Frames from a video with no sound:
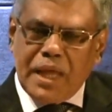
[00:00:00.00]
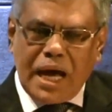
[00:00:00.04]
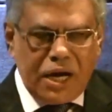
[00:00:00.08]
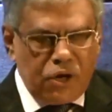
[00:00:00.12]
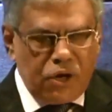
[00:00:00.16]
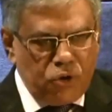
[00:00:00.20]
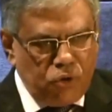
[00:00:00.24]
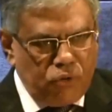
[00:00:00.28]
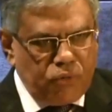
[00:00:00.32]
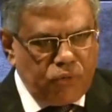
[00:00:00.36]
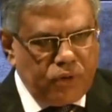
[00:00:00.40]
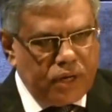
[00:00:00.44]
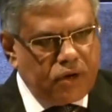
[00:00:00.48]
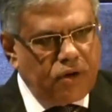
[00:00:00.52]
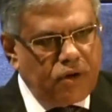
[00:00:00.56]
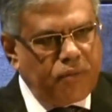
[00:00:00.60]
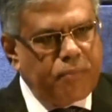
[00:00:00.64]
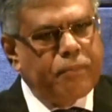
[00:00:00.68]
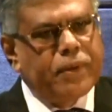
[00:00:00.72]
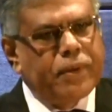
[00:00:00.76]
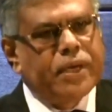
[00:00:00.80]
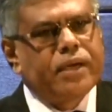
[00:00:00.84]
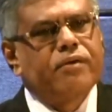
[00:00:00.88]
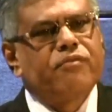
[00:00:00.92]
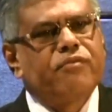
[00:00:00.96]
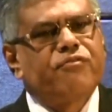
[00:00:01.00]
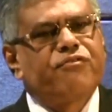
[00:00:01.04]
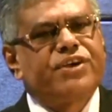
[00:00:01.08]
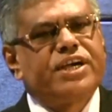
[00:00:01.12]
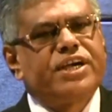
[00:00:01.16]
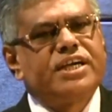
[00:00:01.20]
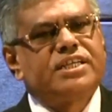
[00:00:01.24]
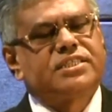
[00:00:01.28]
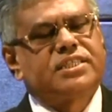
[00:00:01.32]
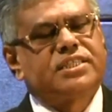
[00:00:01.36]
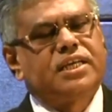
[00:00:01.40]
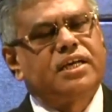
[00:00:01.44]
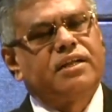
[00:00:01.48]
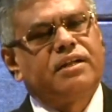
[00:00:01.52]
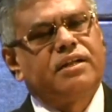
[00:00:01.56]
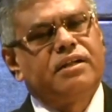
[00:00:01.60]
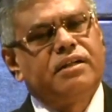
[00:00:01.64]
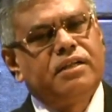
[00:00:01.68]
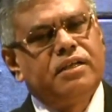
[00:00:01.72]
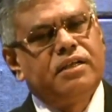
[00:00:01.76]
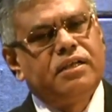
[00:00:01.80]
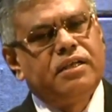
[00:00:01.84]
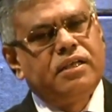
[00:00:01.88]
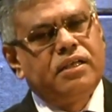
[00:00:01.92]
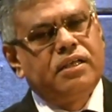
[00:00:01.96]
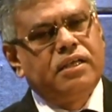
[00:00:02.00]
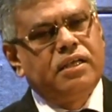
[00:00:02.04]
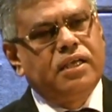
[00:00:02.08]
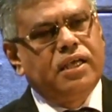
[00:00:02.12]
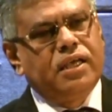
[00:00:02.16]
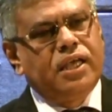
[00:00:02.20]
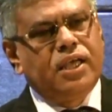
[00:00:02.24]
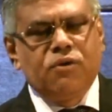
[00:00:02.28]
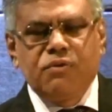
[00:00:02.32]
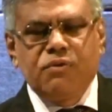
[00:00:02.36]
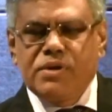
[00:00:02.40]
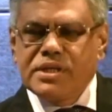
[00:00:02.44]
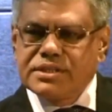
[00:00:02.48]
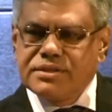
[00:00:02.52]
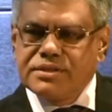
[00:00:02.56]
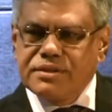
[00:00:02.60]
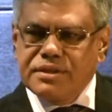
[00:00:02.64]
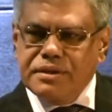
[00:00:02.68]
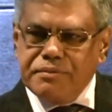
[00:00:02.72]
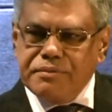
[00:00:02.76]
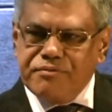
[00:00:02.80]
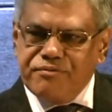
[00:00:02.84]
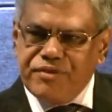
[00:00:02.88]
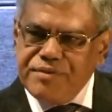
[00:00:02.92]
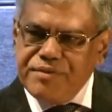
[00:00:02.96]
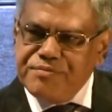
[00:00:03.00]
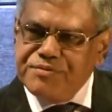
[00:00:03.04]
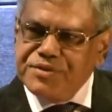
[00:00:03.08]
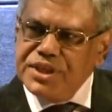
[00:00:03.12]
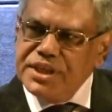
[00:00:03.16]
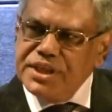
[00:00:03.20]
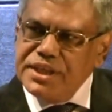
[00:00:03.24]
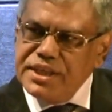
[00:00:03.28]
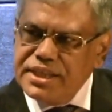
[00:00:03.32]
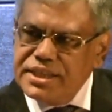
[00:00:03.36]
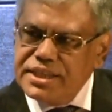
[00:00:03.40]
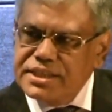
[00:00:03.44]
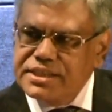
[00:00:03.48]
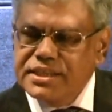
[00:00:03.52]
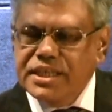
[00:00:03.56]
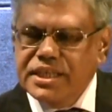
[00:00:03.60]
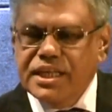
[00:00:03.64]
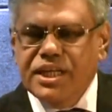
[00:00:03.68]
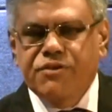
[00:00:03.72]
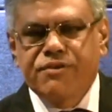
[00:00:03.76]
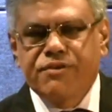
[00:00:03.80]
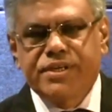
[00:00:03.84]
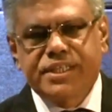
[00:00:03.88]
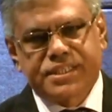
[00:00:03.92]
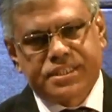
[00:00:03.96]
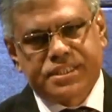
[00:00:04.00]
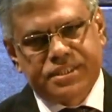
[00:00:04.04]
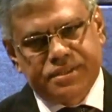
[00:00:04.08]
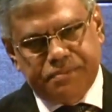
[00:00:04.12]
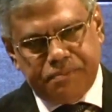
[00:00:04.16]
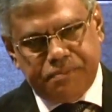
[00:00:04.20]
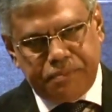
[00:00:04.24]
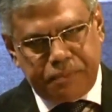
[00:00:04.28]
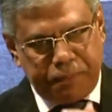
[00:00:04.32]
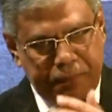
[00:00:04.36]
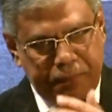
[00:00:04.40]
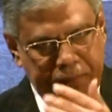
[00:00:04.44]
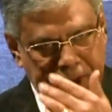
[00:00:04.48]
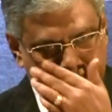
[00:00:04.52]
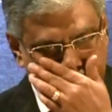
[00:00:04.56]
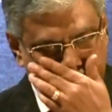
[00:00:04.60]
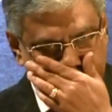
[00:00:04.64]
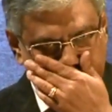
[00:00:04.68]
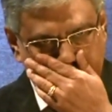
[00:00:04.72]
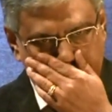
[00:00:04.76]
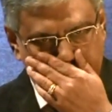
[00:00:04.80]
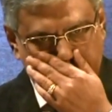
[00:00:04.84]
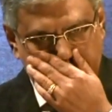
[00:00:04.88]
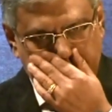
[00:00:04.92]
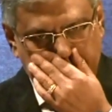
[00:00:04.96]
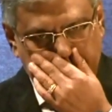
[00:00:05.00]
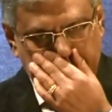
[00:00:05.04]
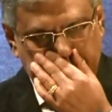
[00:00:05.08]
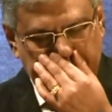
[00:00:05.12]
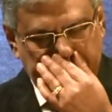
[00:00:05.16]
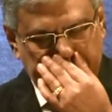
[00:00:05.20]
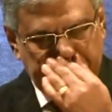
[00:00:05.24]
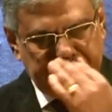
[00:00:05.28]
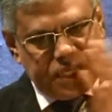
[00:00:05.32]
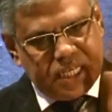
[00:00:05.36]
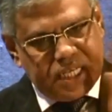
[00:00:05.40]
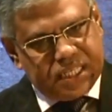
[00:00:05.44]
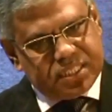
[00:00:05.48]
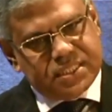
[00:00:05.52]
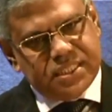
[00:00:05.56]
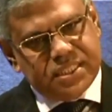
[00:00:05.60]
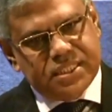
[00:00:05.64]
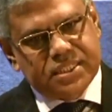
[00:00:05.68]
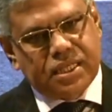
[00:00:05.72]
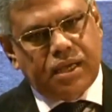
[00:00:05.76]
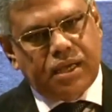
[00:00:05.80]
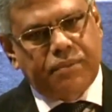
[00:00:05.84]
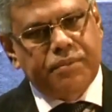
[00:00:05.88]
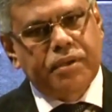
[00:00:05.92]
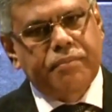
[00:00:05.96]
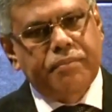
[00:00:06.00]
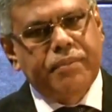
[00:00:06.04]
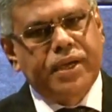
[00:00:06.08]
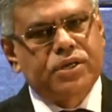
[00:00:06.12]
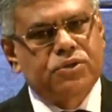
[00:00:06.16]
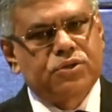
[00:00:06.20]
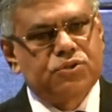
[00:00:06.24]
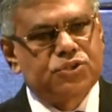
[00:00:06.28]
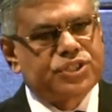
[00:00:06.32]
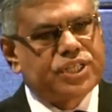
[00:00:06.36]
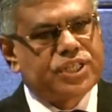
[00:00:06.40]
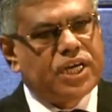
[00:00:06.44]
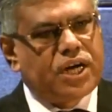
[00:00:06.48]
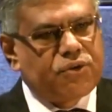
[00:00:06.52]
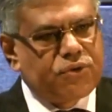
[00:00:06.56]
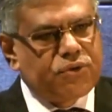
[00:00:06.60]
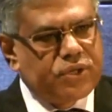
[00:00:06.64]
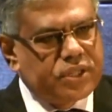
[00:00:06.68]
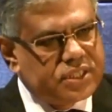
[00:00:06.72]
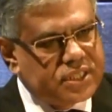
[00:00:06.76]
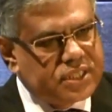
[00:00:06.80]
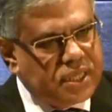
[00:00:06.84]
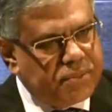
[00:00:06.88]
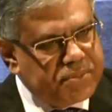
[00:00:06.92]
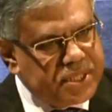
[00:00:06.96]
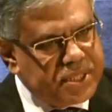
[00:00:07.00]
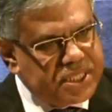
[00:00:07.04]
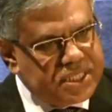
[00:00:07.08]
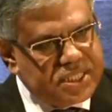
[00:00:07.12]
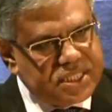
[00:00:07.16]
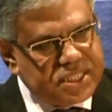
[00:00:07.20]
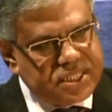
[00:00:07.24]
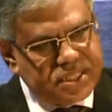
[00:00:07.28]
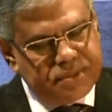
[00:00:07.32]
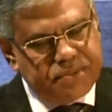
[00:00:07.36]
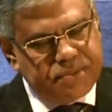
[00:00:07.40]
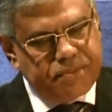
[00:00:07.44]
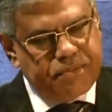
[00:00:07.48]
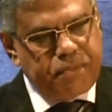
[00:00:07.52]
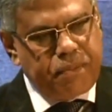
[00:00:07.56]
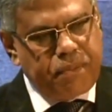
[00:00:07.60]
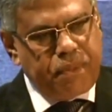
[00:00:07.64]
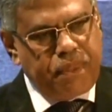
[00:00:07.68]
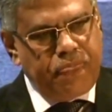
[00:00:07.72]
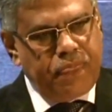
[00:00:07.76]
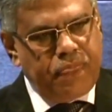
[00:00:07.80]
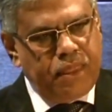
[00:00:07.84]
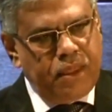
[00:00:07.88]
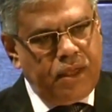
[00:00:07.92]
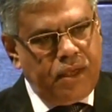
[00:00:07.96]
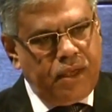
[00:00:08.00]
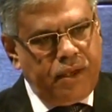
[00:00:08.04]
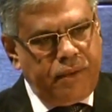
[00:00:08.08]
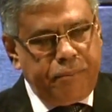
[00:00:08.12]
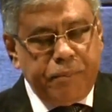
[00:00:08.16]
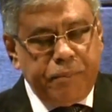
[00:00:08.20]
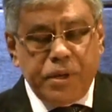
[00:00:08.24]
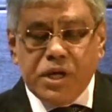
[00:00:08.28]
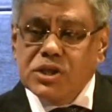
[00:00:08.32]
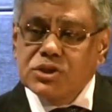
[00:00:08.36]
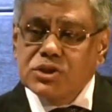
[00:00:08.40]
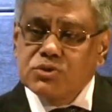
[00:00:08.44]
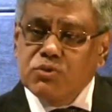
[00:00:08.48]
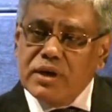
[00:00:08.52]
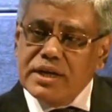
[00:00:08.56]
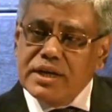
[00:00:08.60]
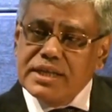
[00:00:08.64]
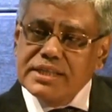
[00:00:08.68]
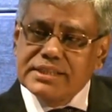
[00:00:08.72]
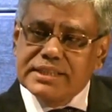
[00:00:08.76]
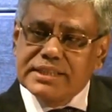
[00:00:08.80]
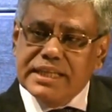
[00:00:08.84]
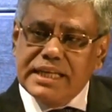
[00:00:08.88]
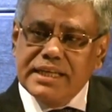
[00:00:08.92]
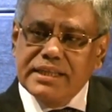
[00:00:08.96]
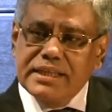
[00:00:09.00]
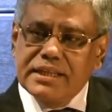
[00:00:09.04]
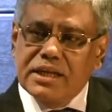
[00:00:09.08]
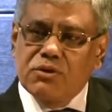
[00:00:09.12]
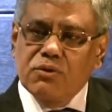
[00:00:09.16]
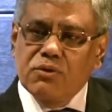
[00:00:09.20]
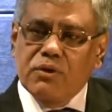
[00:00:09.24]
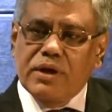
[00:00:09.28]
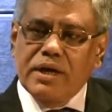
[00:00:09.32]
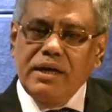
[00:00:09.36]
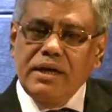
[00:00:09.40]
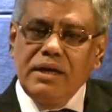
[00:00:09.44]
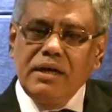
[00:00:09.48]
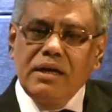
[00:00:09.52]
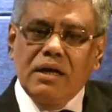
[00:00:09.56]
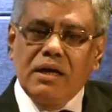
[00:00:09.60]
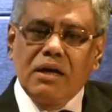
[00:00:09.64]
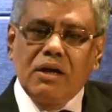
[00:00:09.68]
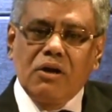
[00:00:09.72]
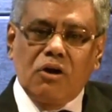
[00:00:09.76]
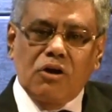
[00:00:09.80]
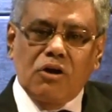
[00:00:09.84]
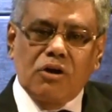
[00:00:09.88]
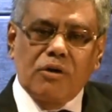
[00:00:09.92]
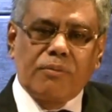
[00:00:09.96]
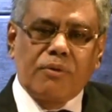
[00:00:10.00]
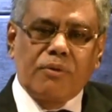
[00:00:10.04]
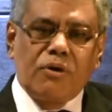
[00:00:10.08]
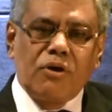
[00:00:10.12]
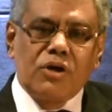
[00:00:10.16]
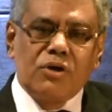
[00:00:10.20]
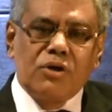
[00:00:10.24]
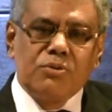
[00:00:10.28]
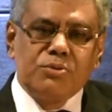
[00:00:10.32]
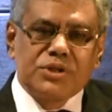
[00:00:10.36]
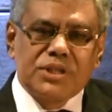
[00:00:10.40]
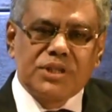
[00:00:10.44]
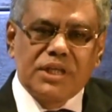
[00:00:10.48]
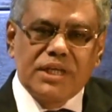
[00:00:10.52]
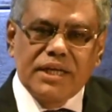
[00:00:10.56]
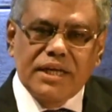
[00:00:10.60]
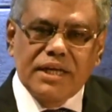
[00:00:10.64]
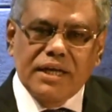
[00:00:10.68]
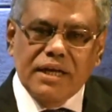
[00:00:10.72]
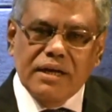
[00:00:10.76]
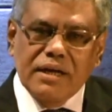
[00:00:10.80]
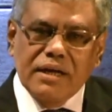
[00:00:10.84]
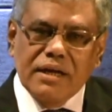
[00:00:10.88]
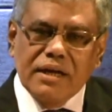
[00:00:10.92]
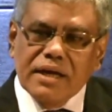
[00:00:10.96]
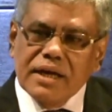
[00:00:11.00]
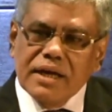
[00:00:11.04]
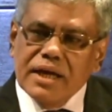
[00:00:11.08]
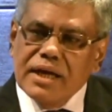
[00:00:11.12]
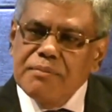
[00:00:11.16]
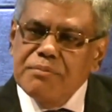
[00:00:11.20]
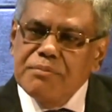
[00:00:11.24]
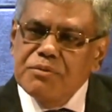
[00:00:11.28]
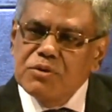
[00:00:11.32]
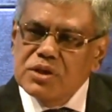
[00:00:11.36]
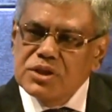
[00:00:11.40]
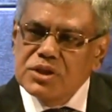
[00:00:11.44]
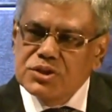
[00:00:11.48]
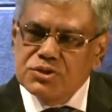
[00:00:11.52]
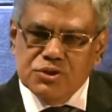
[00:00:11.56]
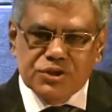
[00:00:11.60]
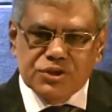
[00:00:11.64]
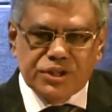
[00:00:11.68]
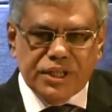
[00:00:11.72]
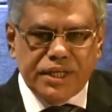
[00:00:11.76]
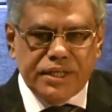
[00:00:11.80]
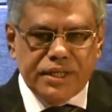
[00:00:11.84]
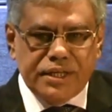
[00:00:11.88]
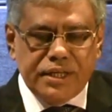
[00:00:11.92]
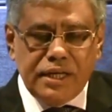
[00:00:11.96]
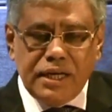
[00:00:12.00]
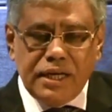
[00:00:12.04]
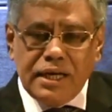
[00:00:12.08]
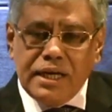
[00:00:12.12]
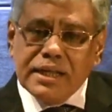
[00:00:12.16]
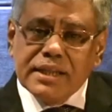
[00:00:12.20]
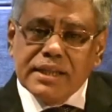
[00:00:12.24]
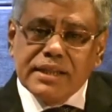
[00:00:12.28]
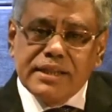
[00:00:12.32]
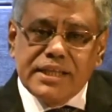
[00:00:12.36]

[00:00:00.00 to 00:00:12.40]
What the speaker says: I know one of my friend's son, he was 15 years in US, just is coming back to start with some business. Because what is telling that okay, lot of contribution he can give to the society.